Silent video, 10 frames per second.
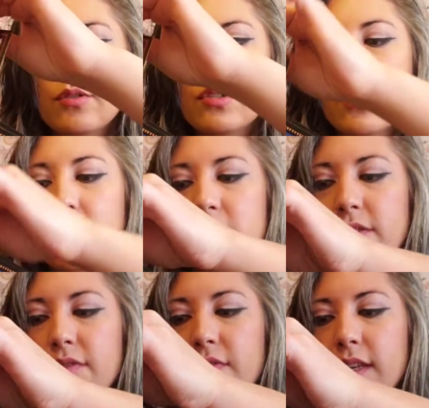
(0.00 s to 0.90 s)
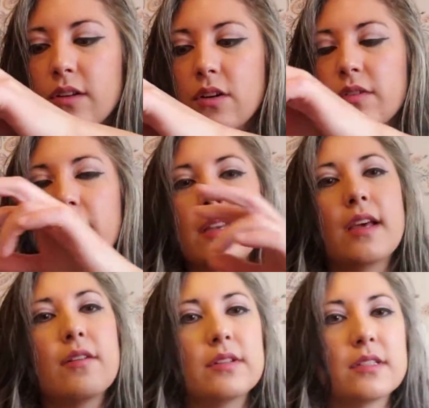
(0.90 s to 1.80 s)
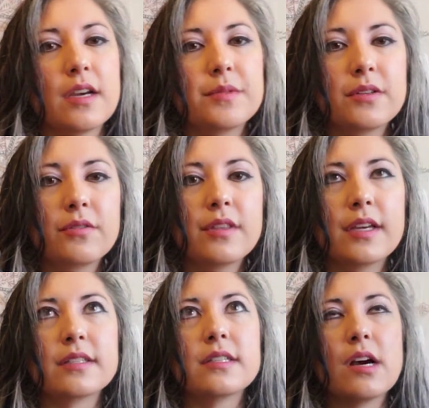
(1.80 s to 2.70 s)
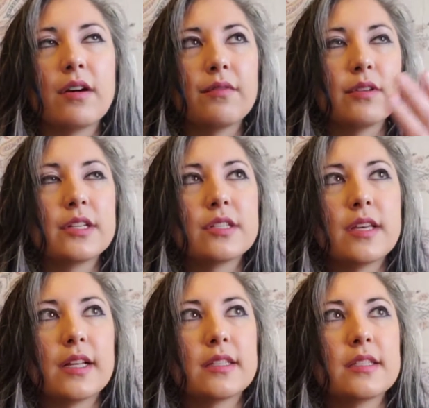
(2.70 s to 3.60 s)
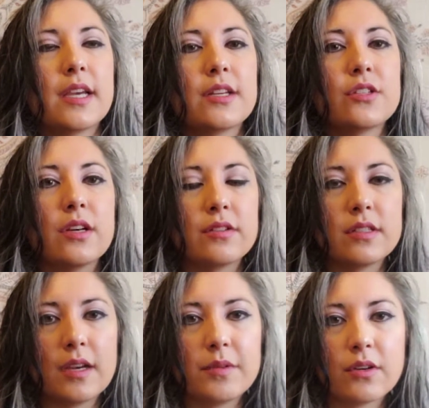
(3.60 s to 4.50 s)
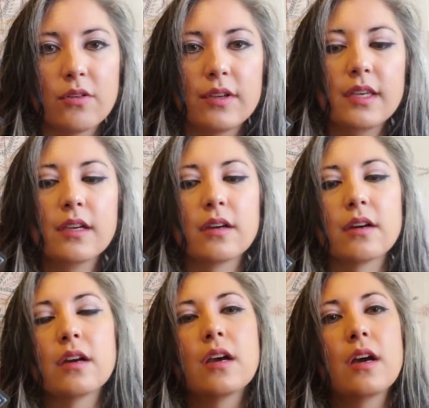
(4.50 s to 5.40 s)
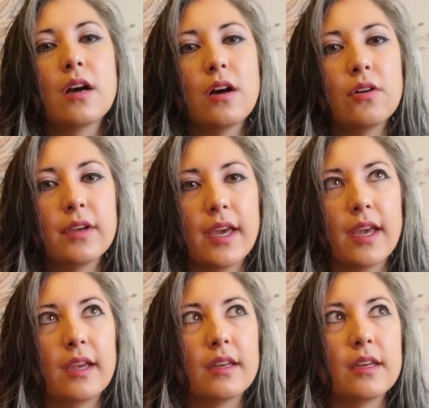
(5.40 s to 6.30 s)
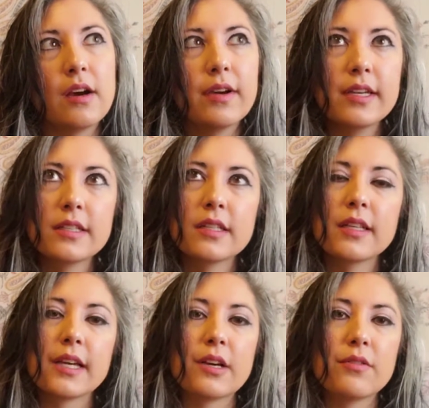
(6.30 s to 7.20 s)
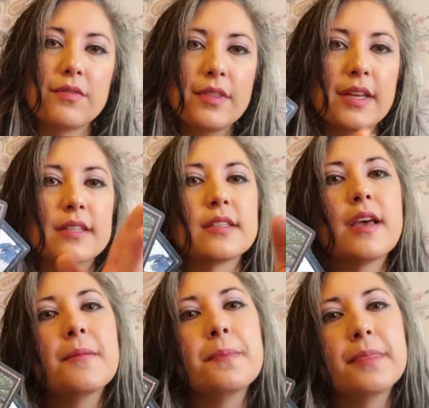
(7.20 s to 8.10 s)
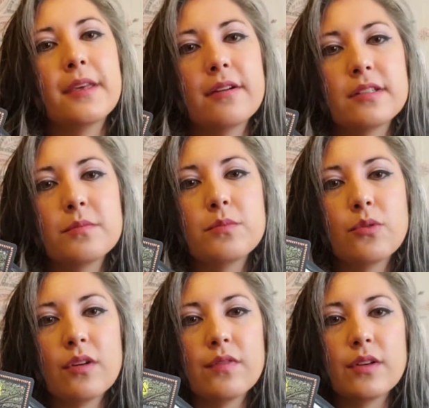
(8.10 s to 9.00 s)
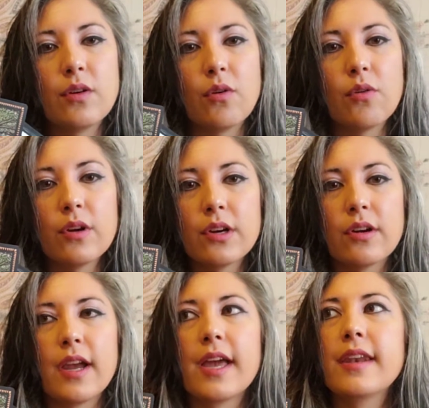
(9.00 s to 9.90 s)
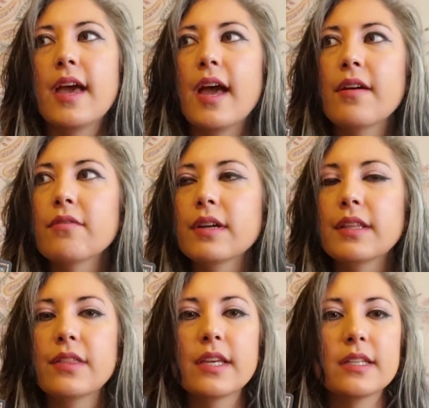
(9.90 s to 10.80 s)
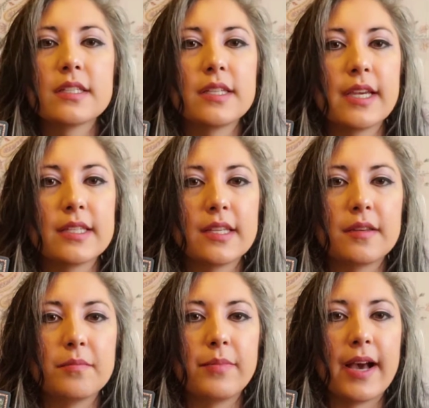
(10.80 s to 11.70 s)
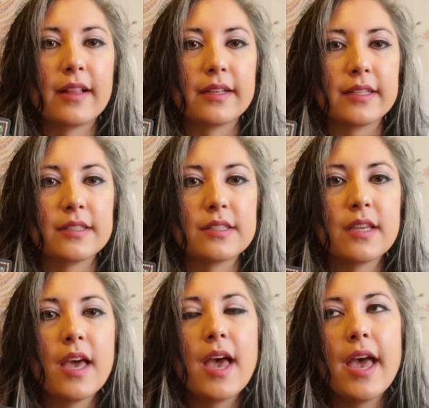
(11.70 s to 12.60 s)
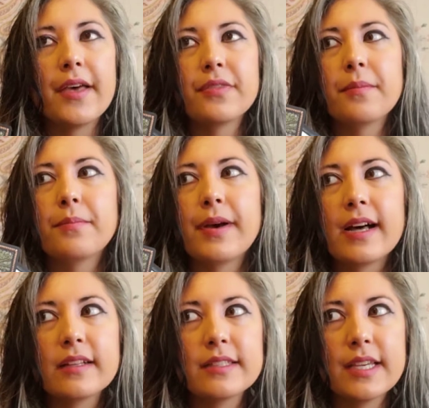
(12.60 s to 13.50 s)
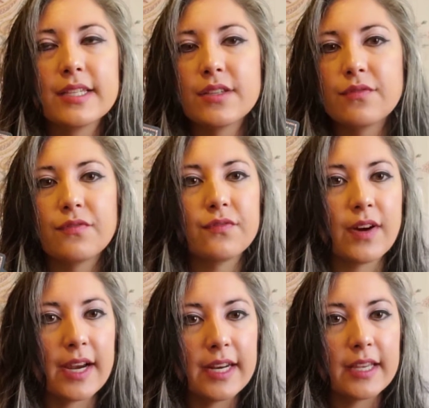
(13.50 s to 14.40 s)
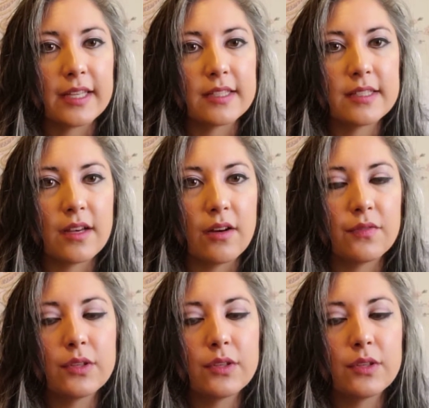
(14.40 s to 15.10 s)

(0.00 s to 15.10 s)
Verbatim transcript: You start to feel, okay, now it's time to do this. Now I've reached that stage. Now it's time to go here. Okay, now I need to let go of this. There's more of an order and everything stays in balance. And the balance isn't fighting itself.